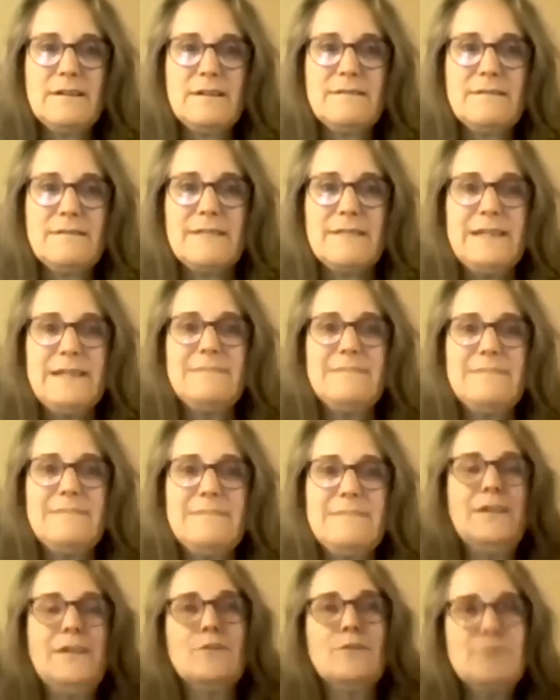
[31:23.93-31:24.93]
Like,
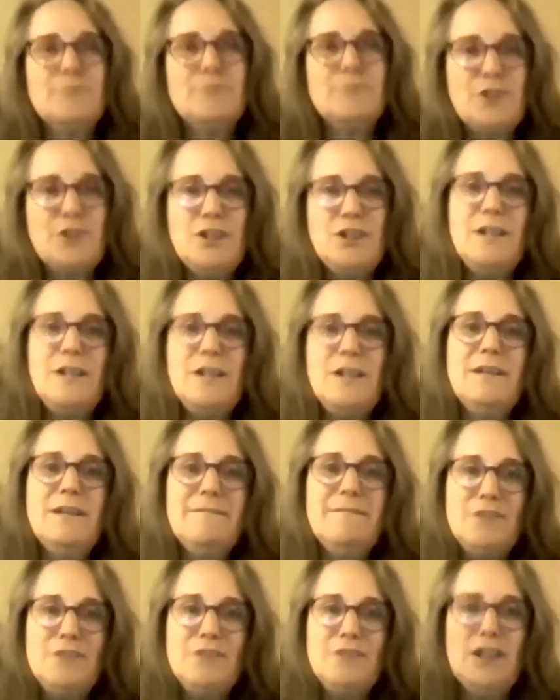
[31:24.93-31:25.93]
you know, she
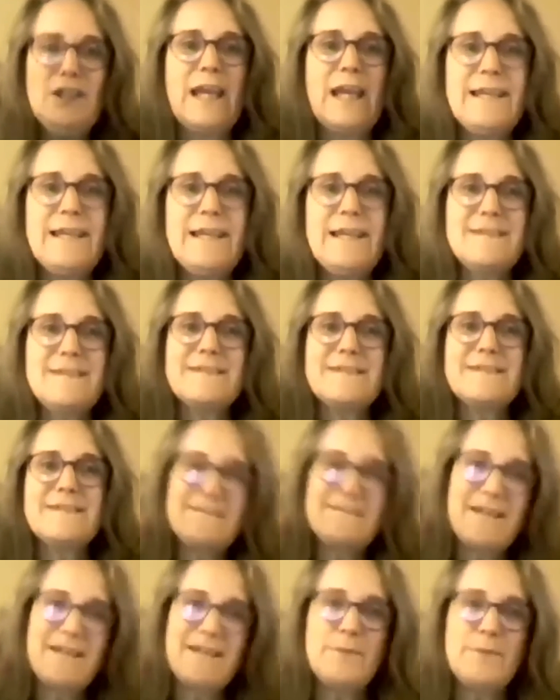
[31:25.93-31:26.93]
she likes
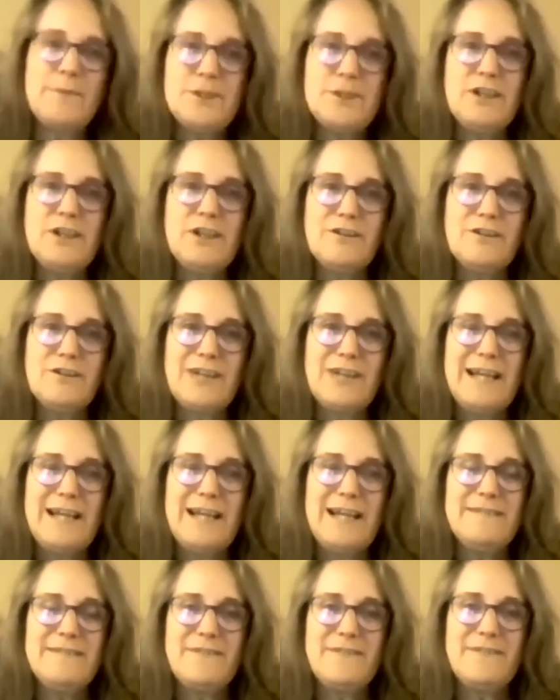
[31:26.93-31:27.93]
a particular
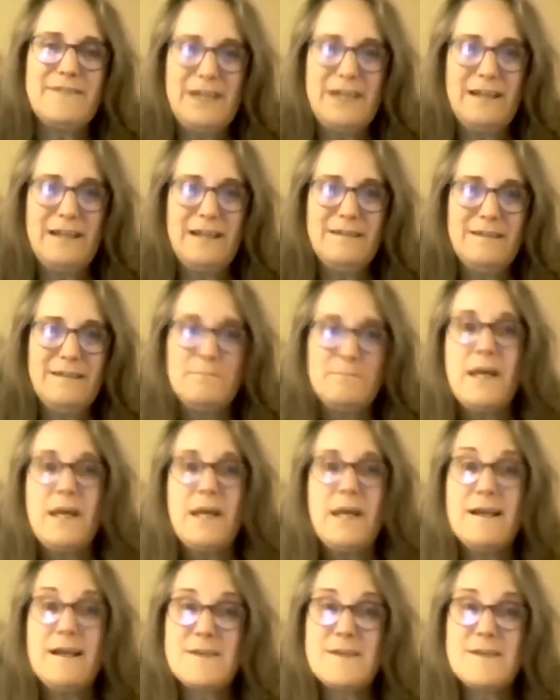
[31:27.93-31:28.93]
kind of thing. My
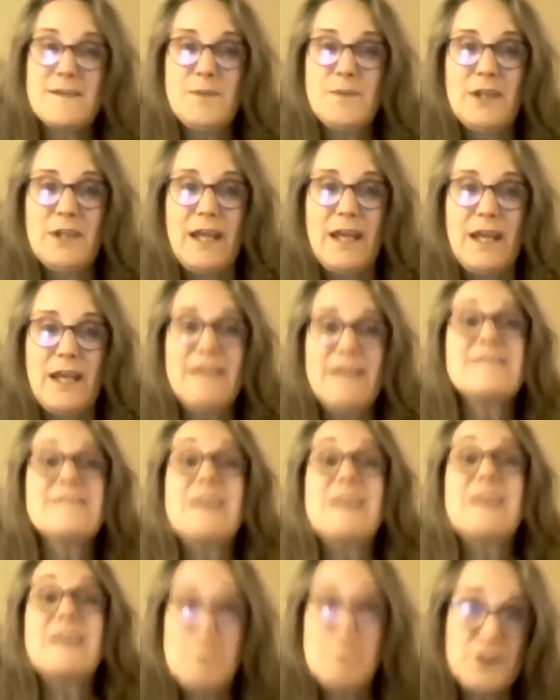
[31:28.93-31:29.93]
husband likes
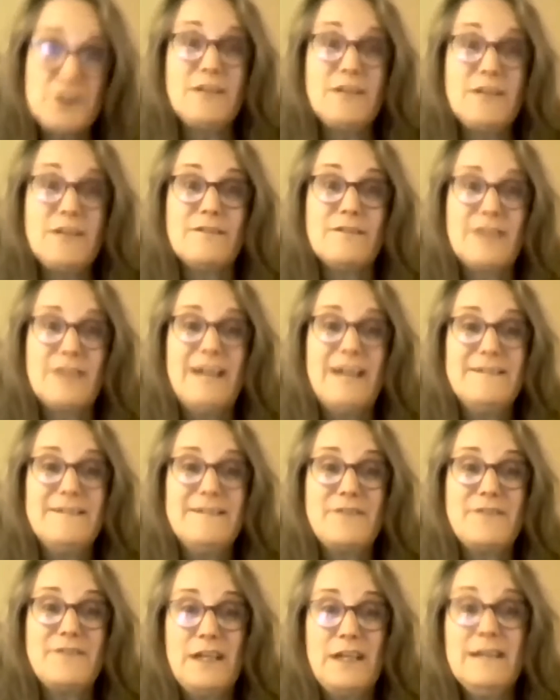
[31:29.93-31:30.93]
a particular kind of
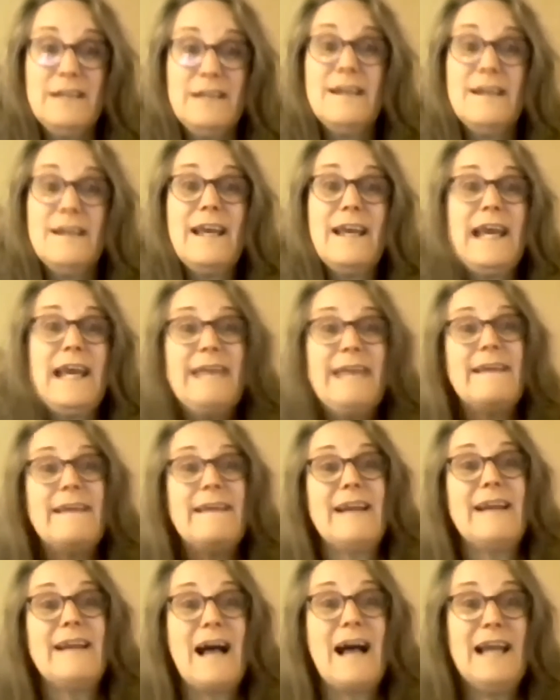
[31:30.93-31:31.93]
thing. and then
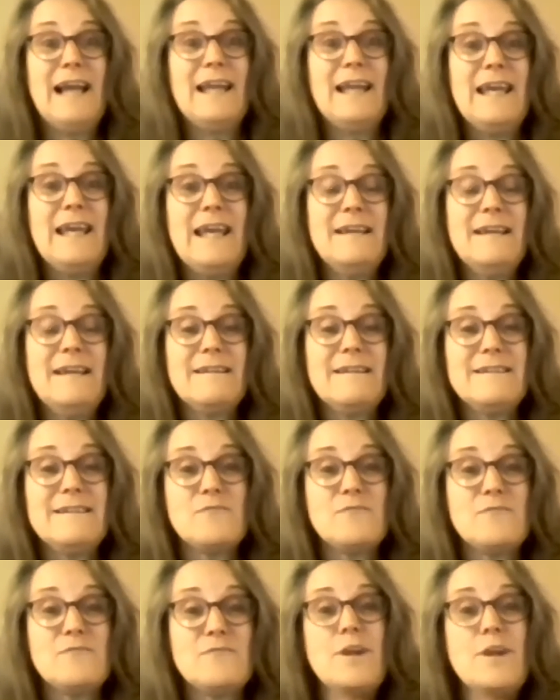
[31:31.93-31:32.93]
I like this
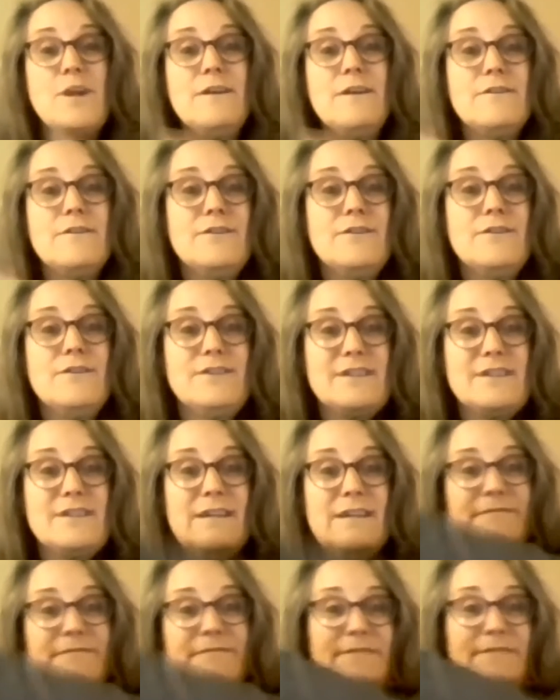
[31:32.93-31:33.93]
weird stuff
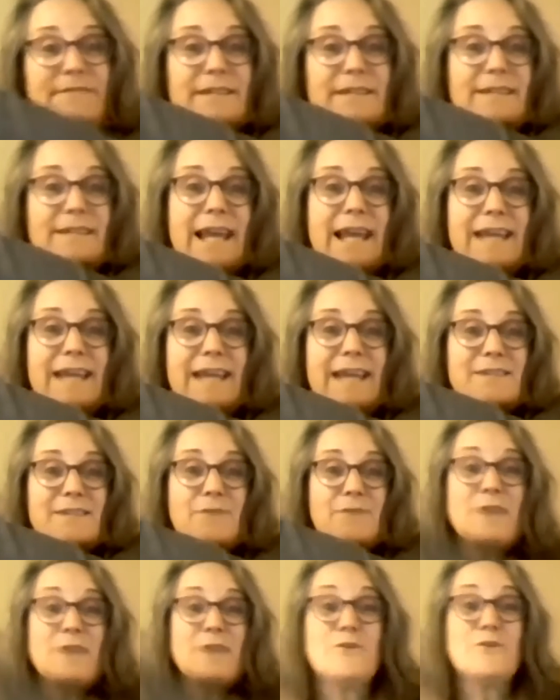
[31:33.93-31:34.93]
that hangs
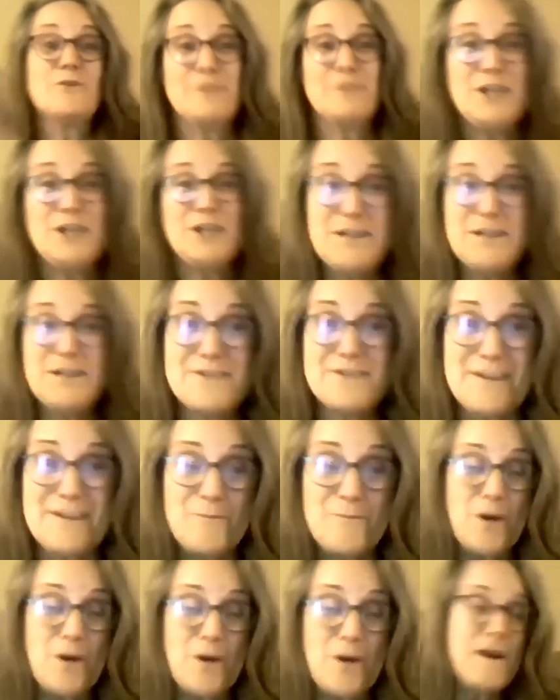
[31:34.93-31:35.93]
around over here
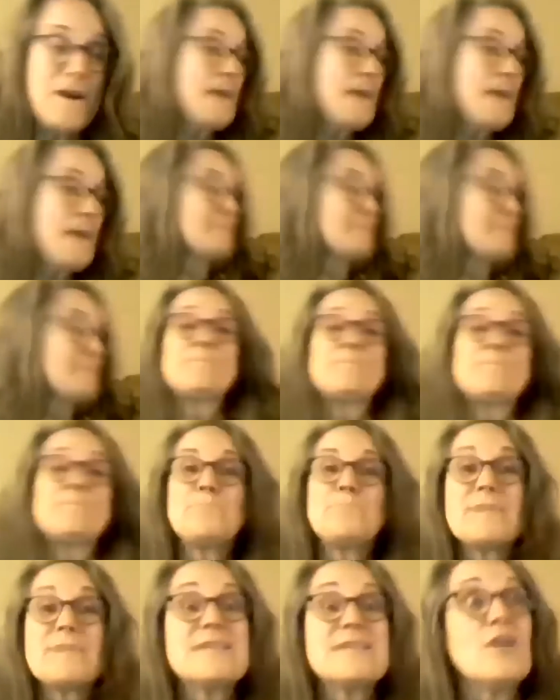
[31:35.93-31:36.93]
somewhere.
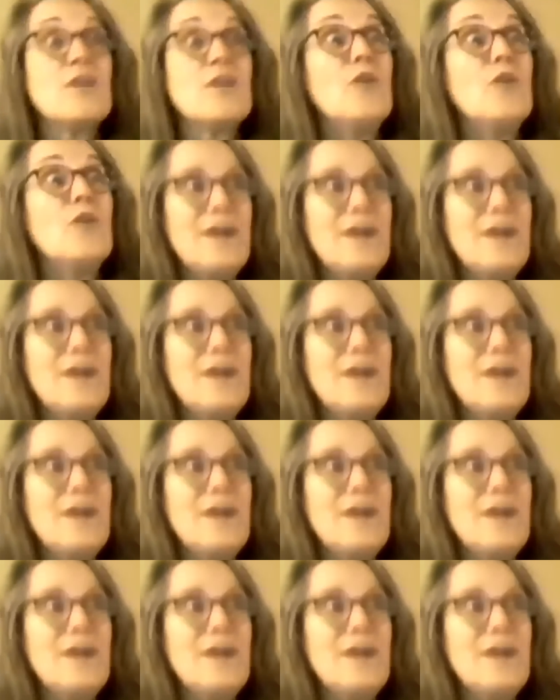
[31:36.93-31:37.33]
So